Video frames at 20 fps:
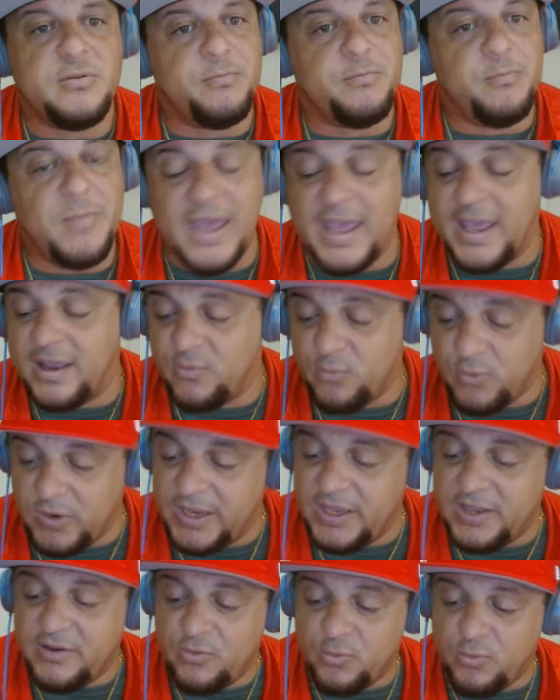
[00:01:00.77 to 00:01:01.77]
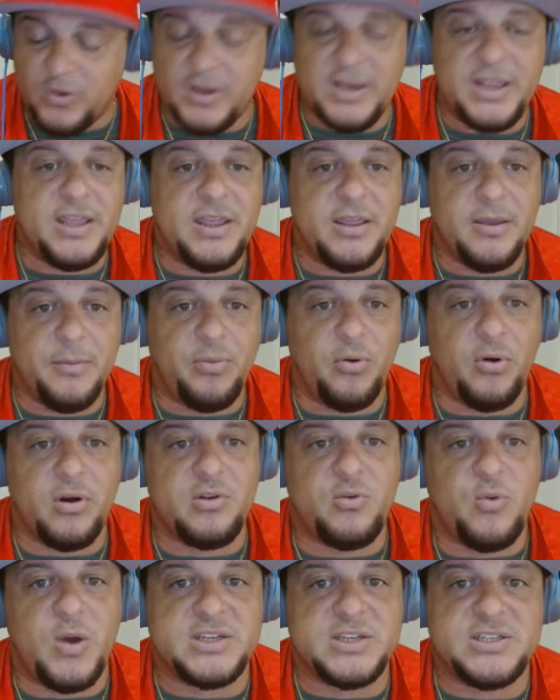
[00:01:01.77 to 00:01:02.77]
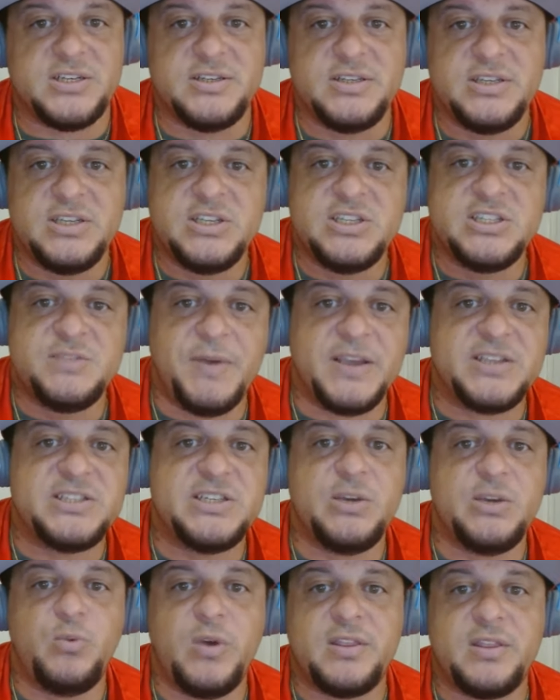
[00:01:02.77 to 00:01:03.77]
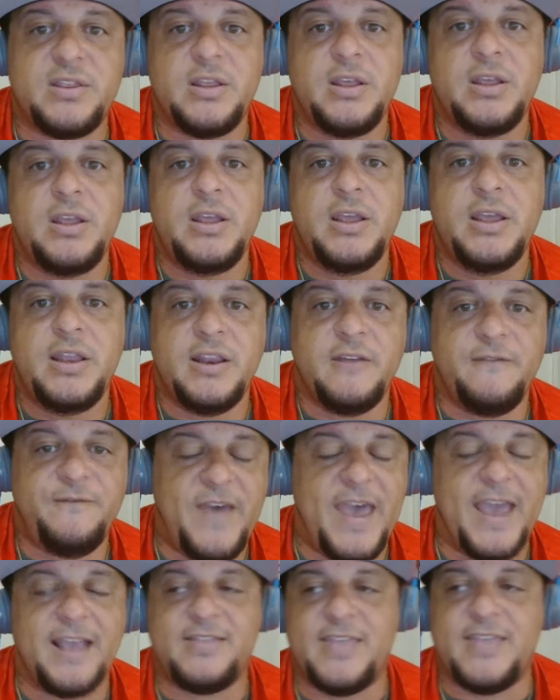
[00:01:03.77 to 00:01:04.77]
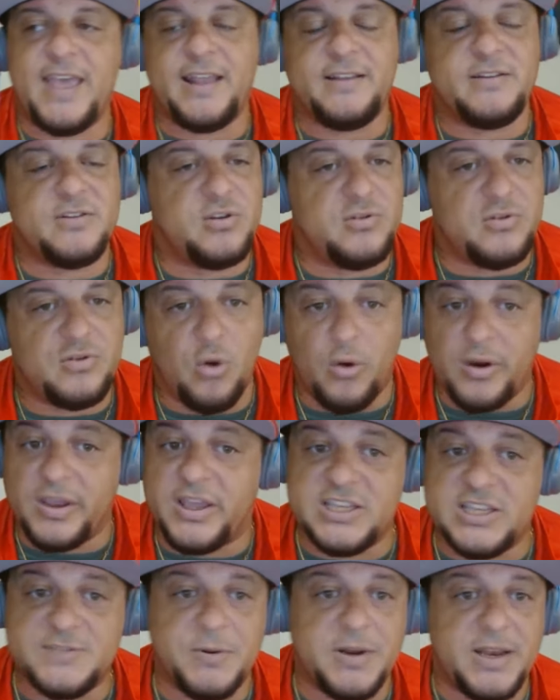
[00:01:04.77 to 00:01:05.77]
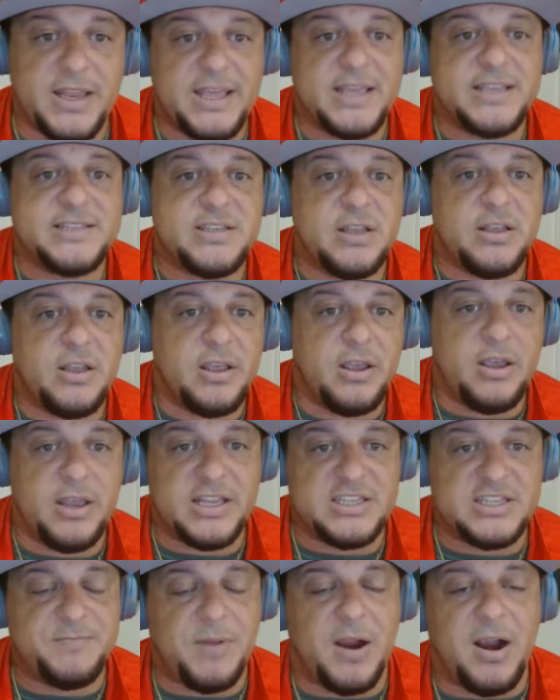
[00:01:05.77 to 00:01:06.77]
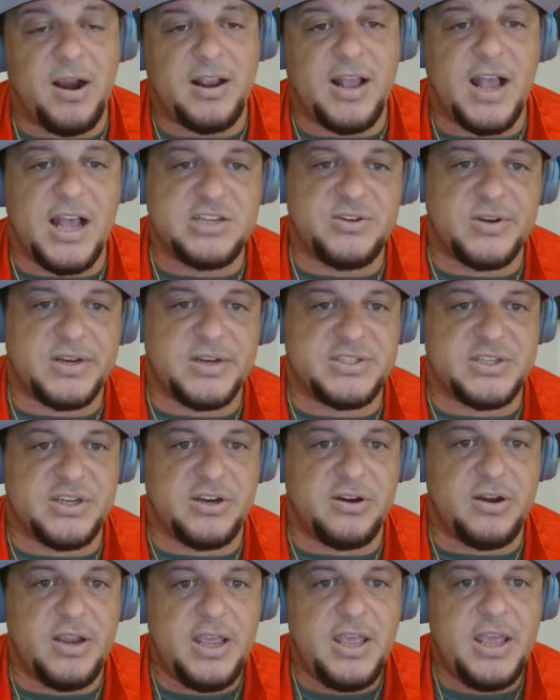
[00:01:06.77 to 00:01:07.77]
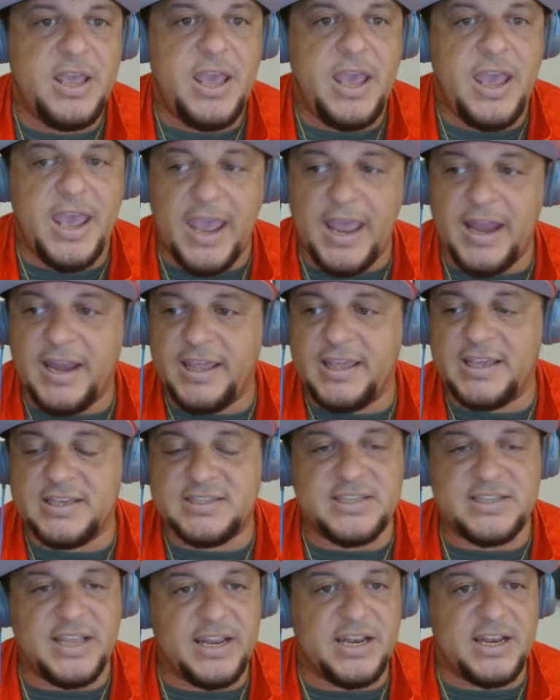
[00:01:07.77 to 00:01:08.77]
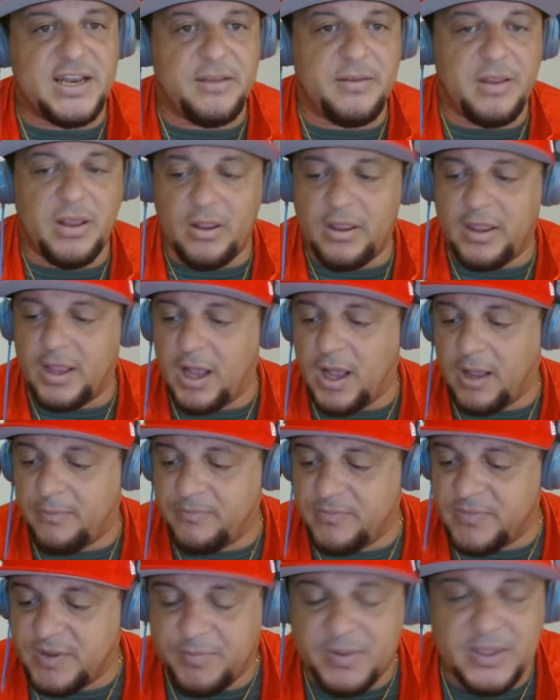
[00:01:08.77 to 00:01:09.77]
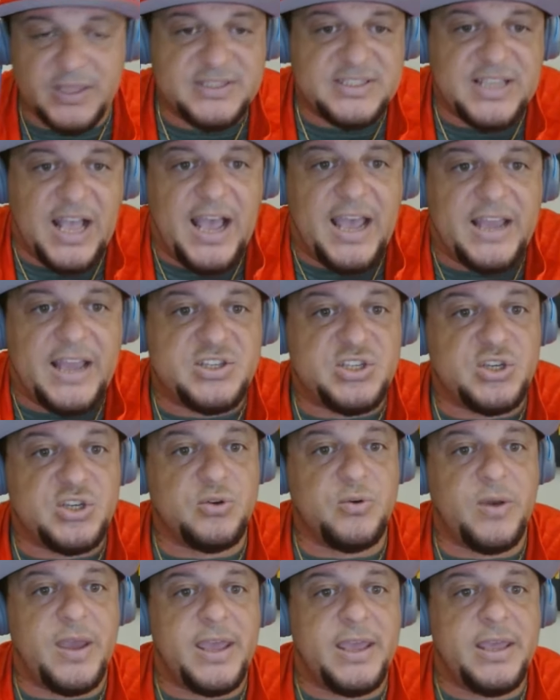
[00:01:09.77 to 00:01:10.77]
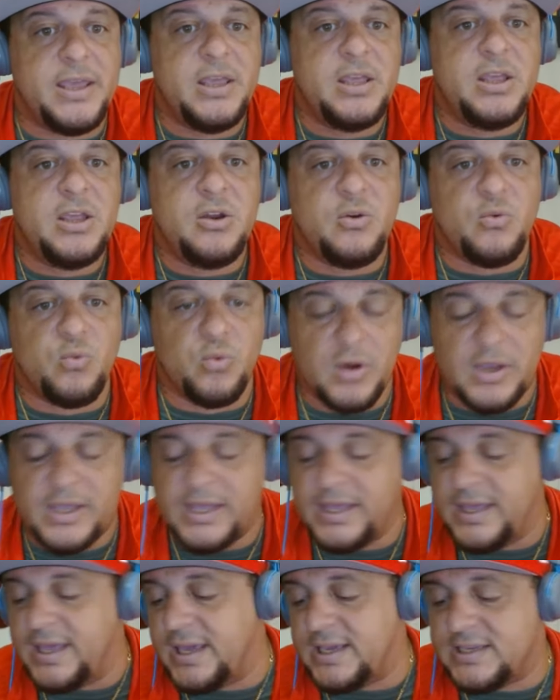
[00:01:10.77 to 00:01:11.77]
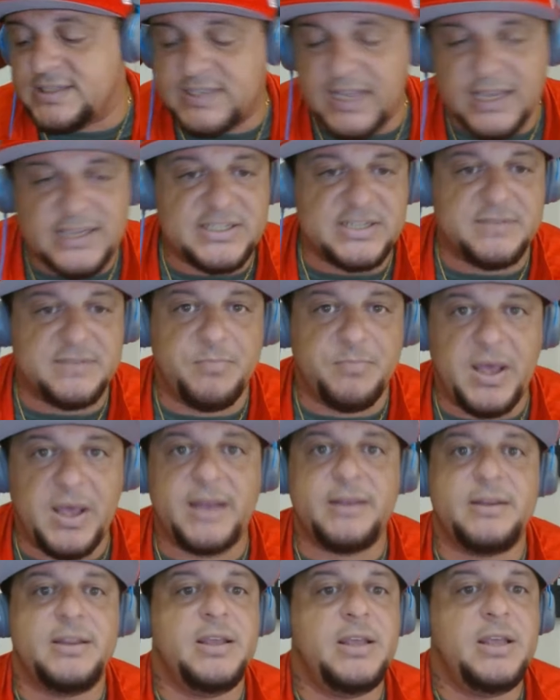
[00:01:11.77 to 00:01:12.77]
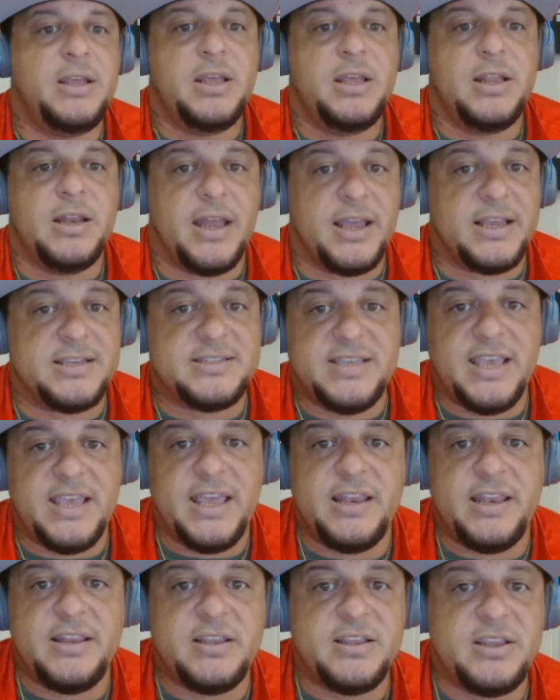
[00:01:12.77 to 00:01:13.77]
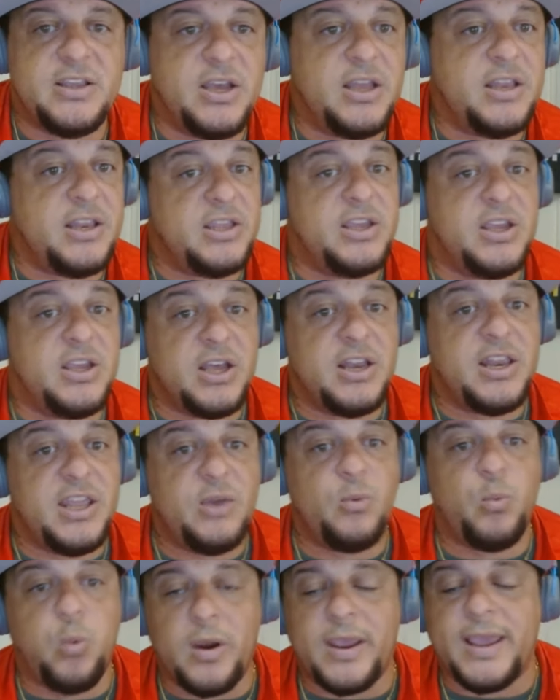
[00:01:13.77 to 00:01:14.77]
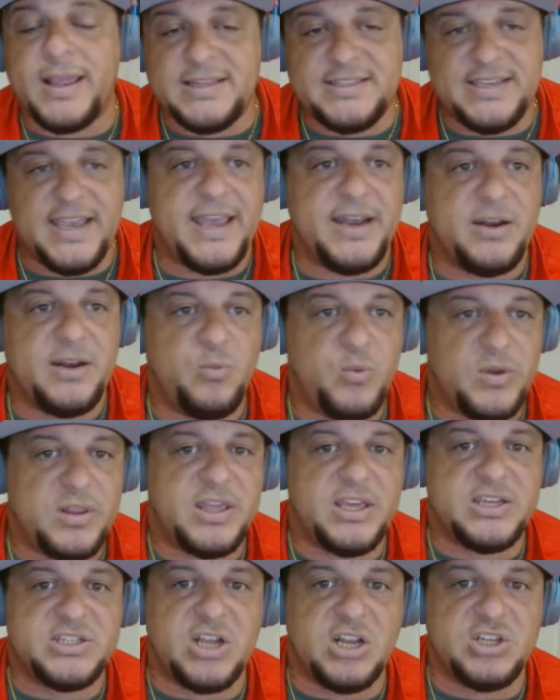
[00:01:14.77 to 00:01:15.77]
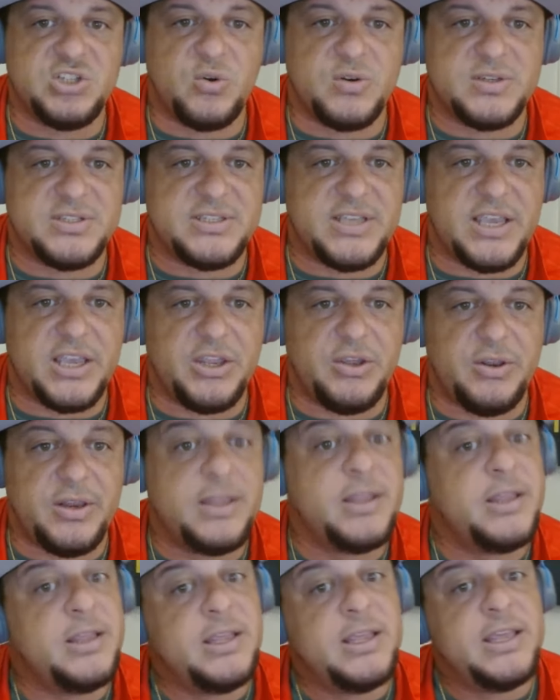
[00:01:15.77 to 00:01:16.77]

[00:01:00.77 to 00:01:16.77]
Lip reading: Man, really, really important question, especially with the fact that Corey Kispert is an expiring contract this year, and he is slated to be signed to a rookie extension. But like I said, could he work in tandem with Kyshawn George's second unit?